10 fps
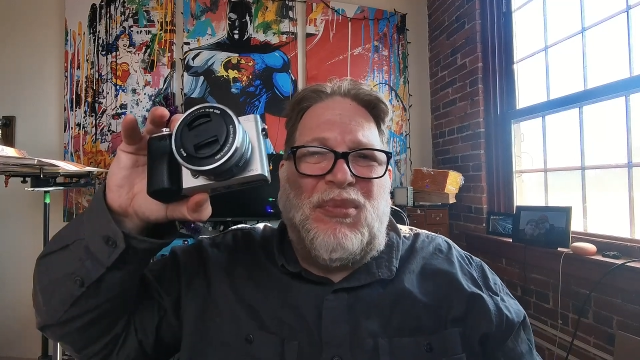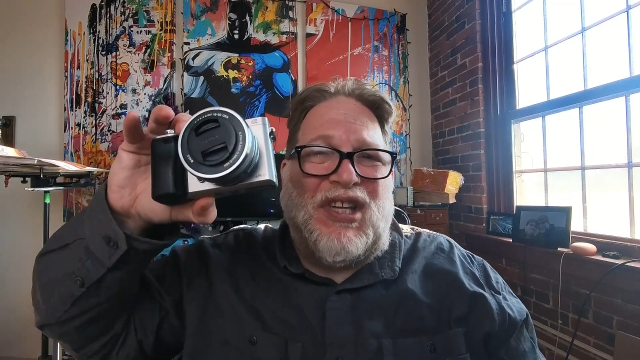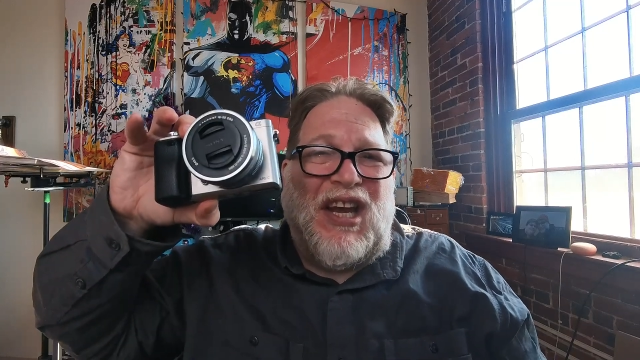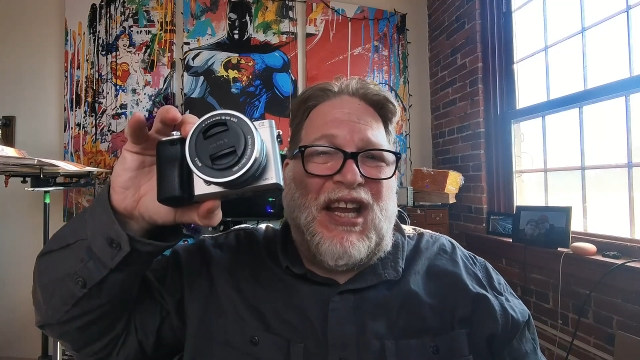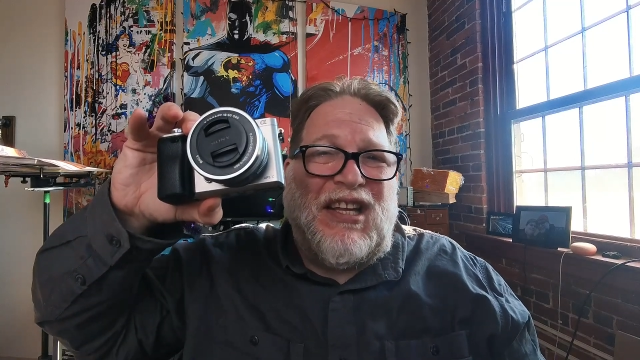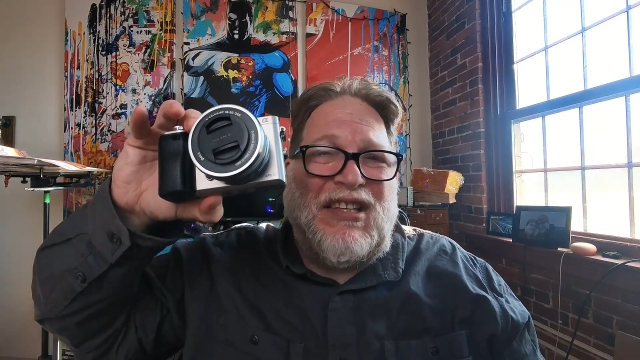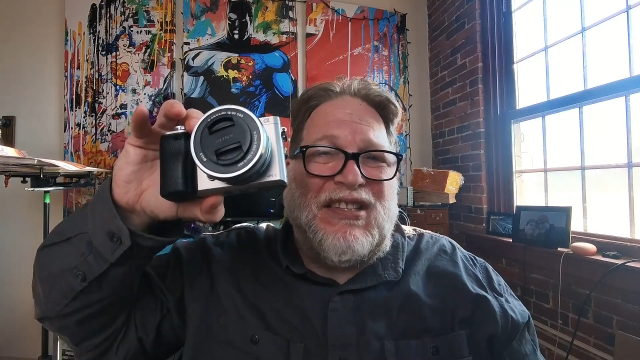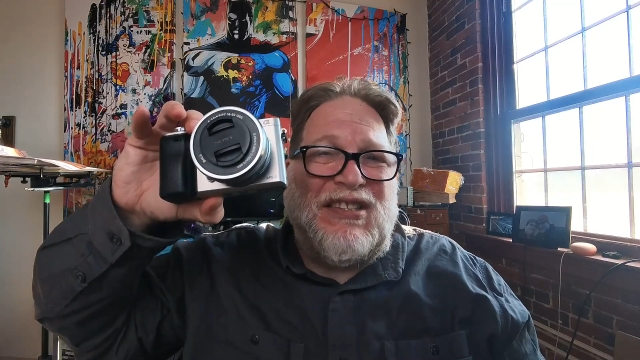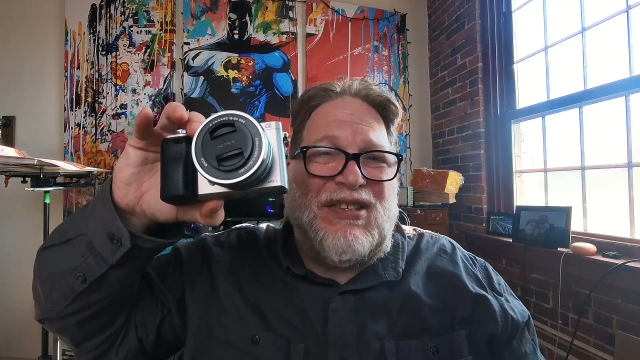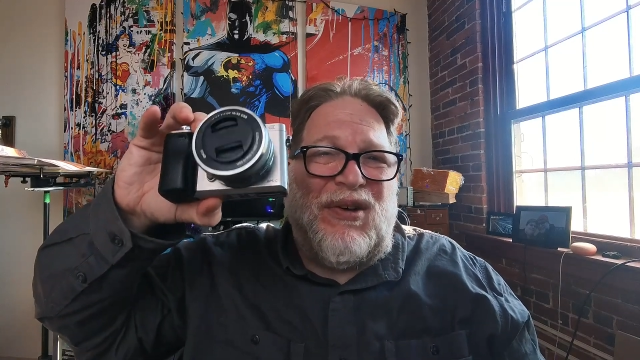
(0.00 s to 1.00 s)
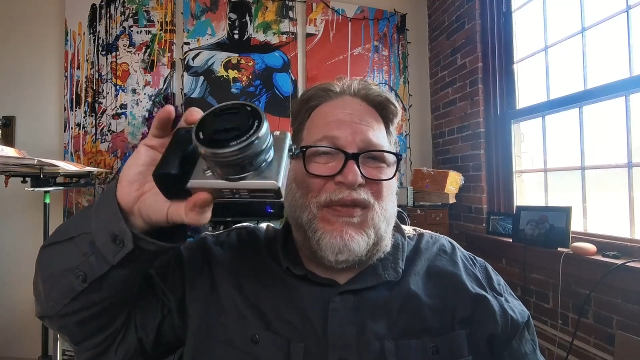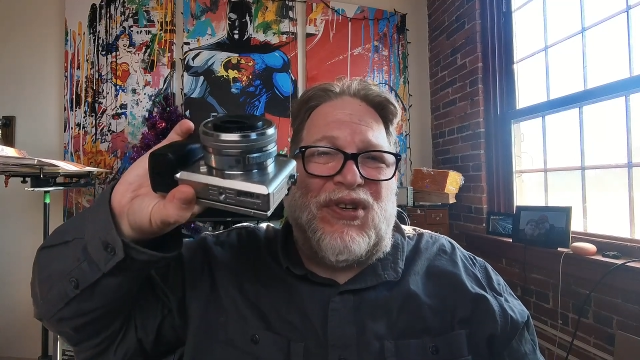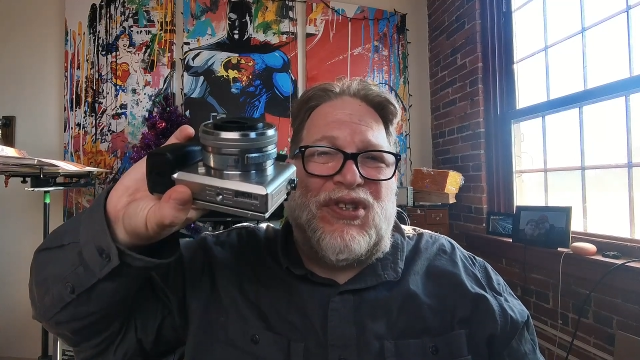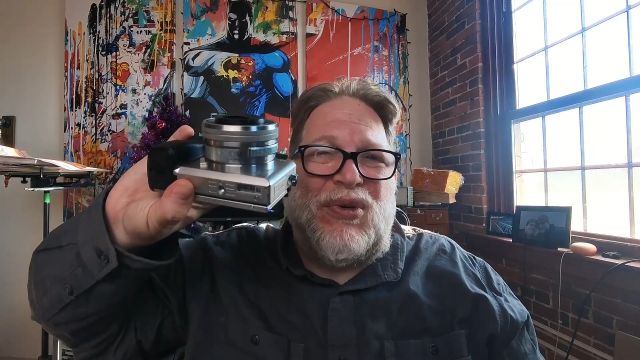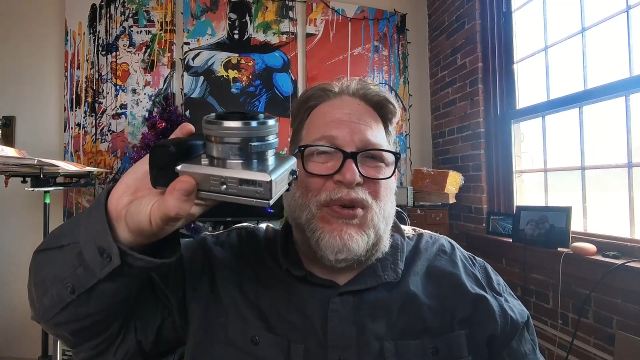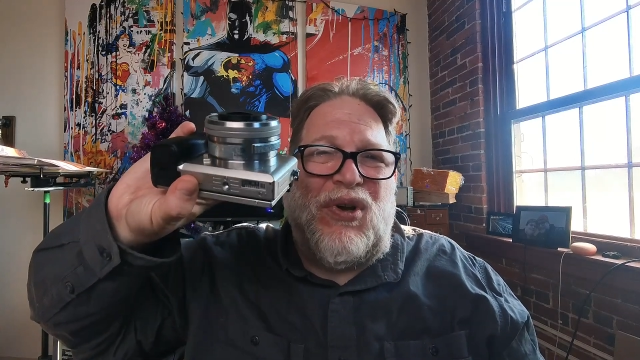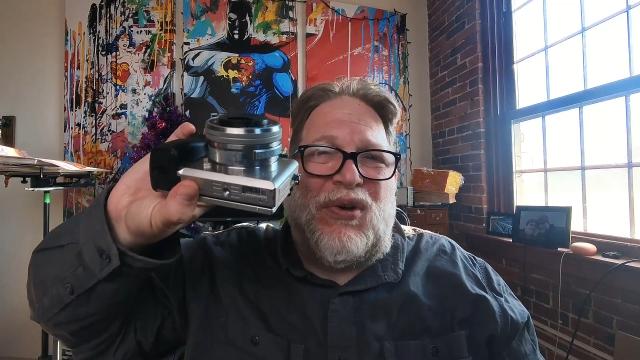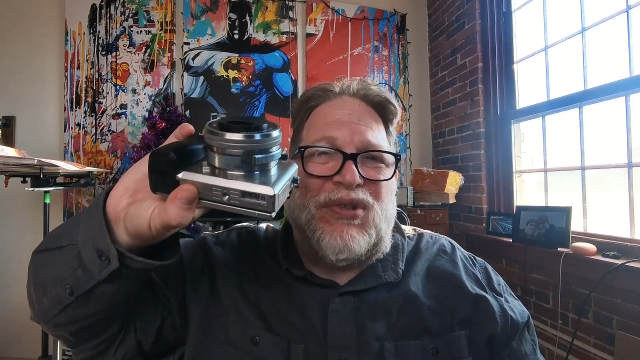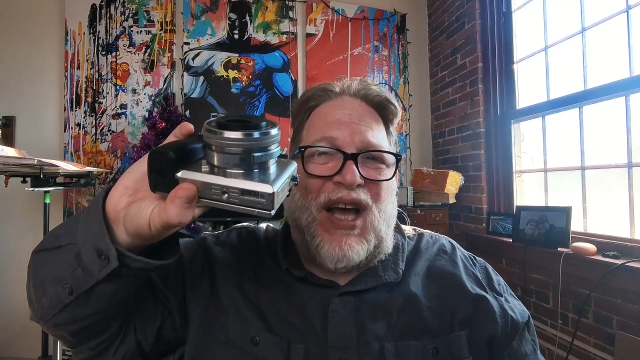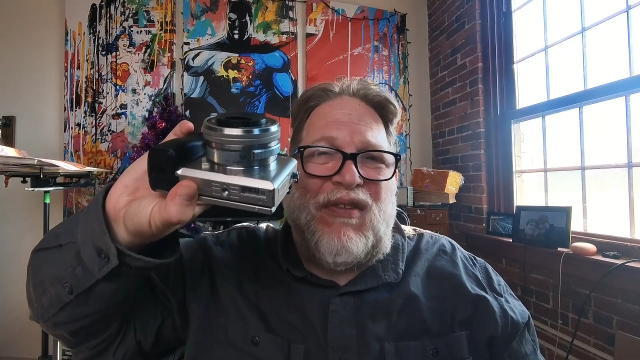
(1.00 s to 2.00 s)
But then again, this is silver, so who
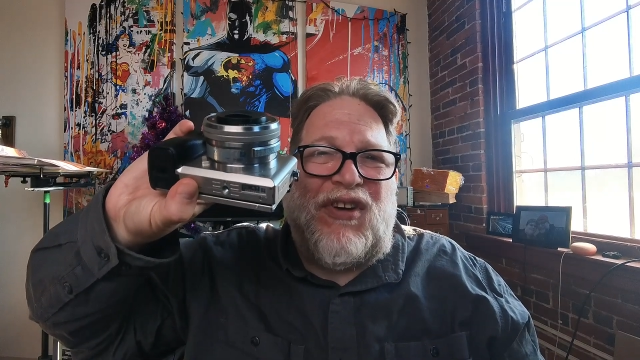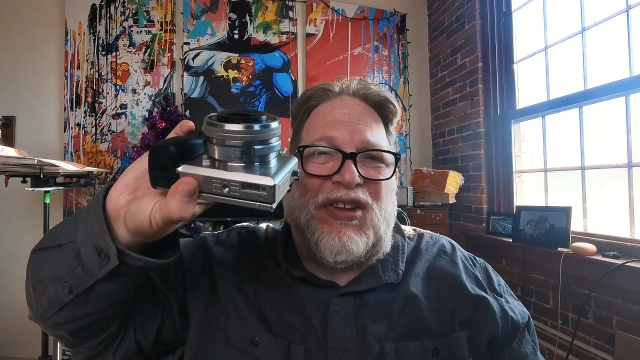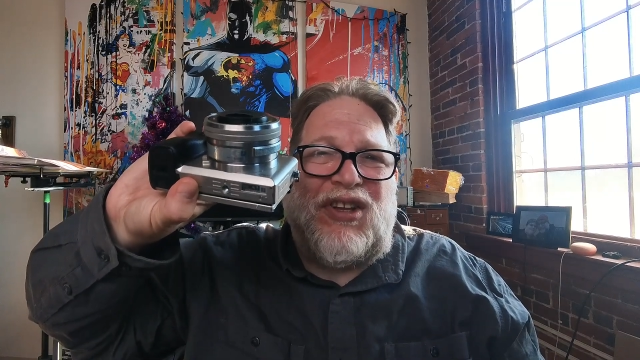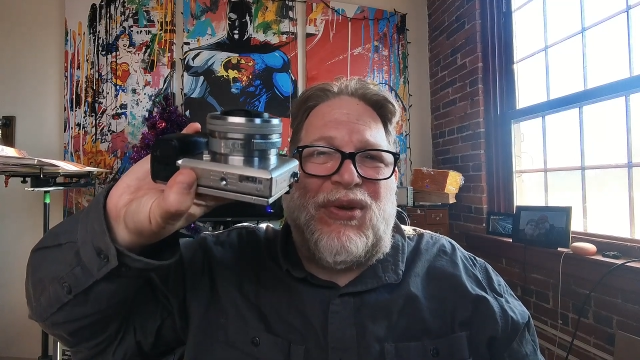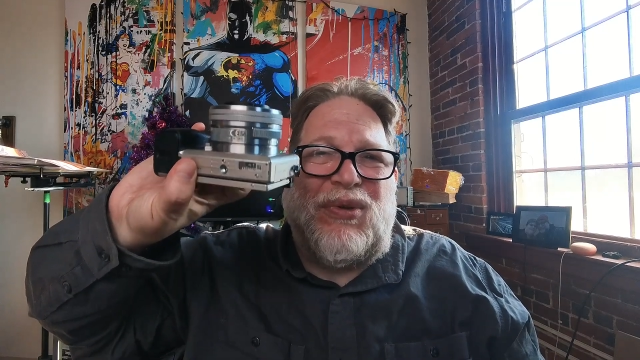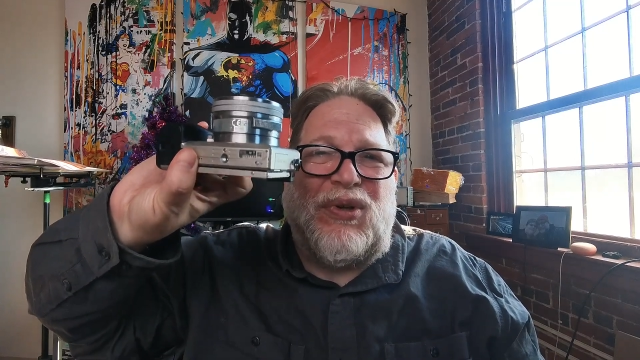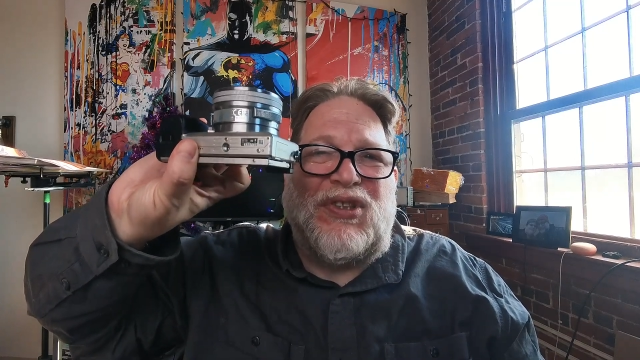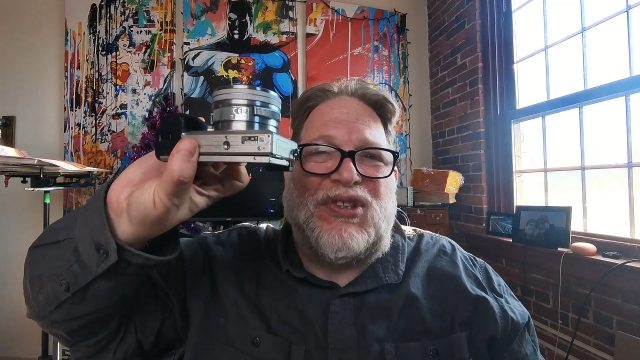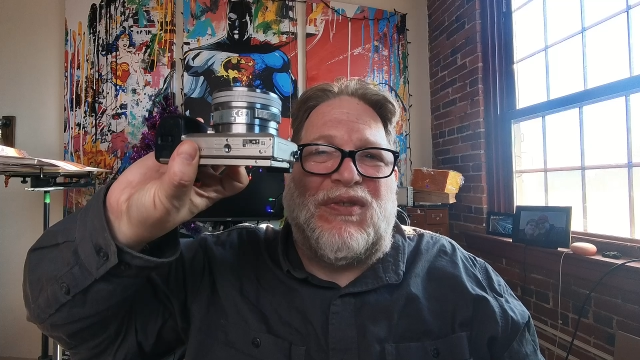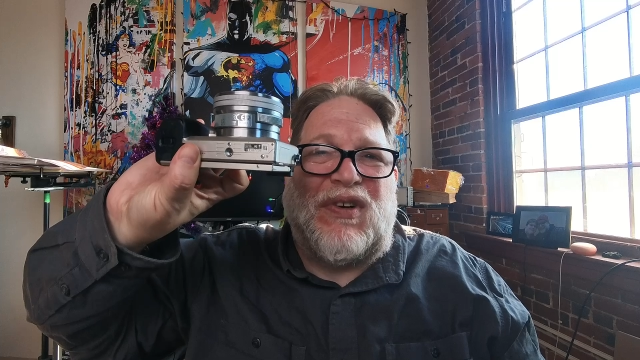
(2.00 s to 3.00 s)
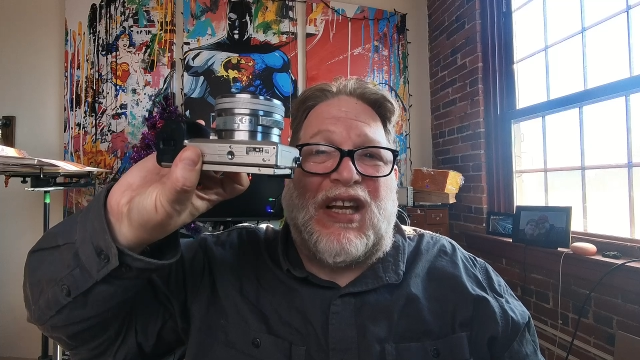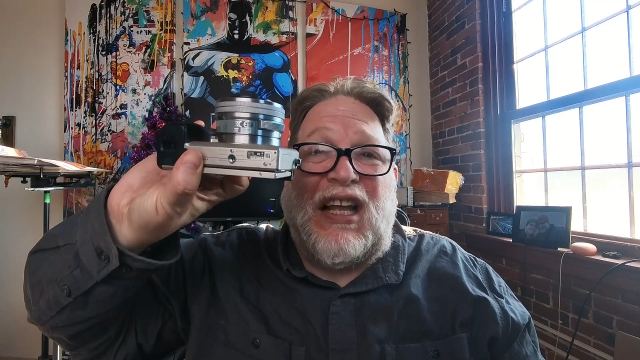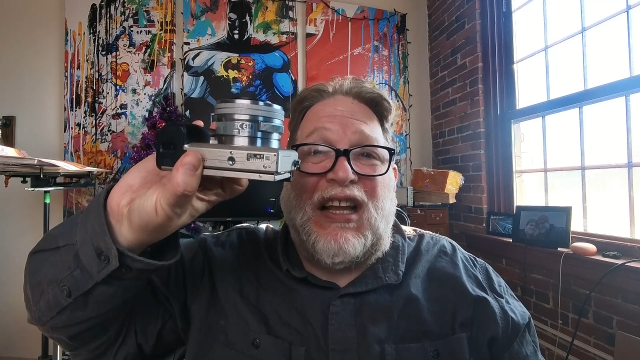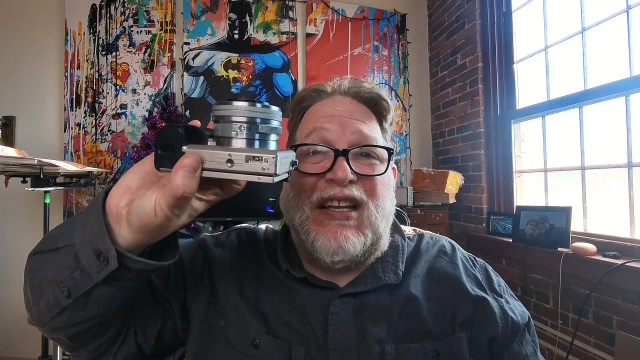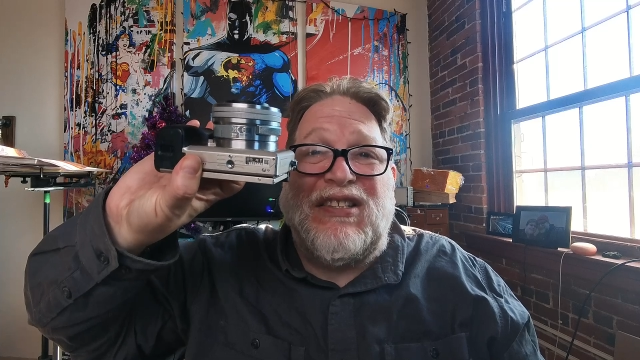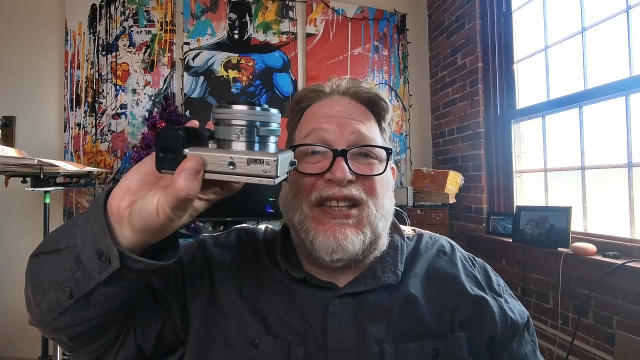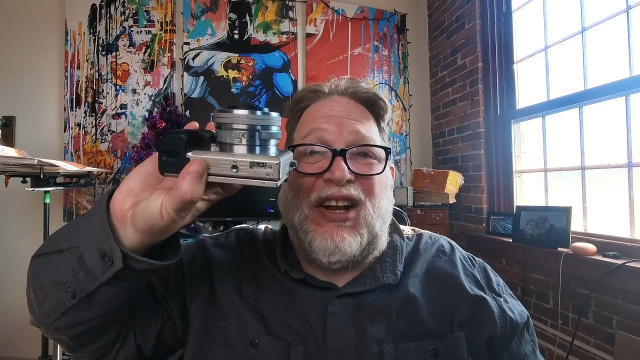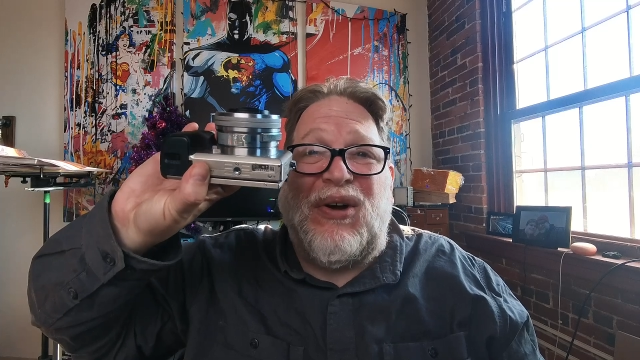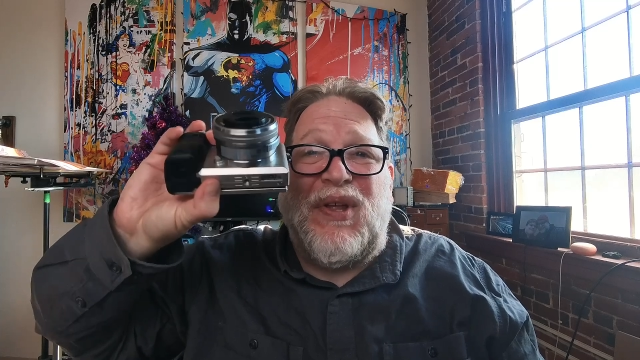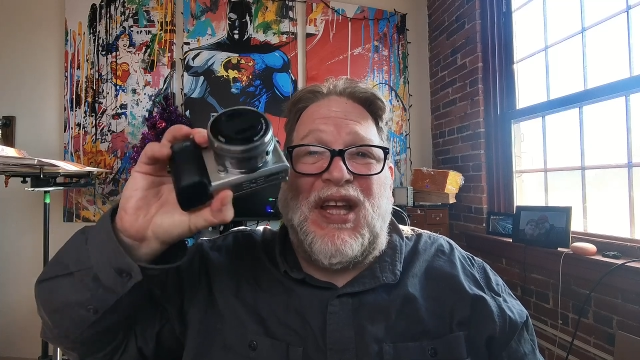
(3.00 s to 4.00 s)
knows? I found the cute little silver kit lens to
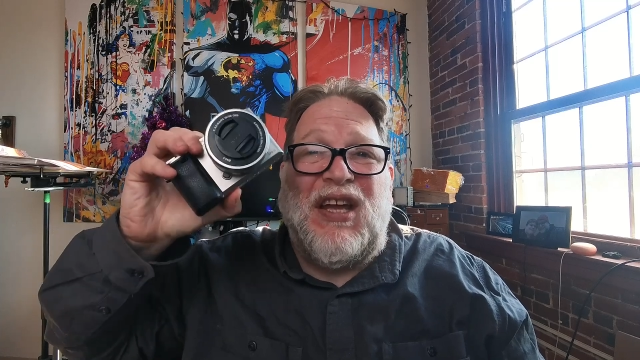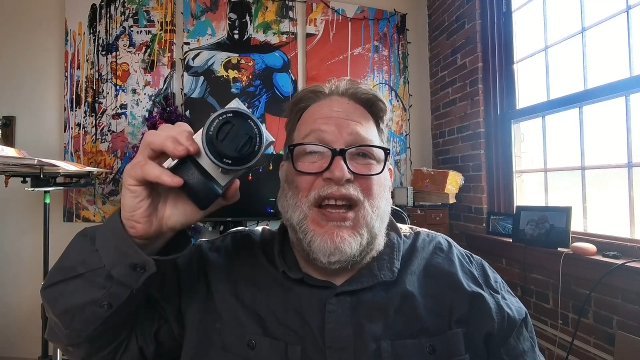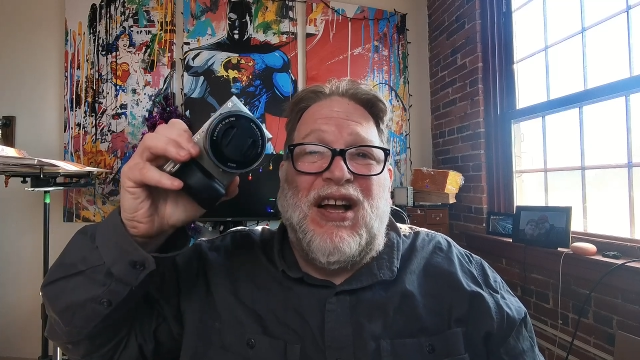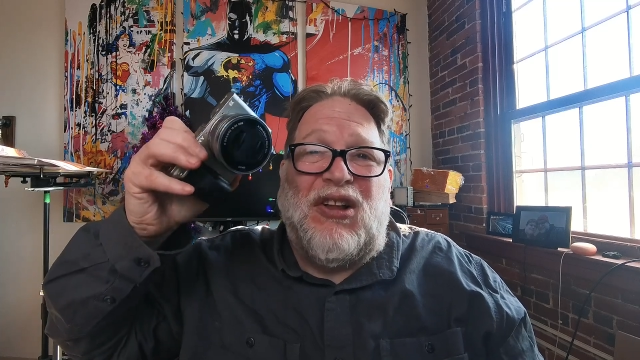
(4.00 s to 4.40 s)
go with it.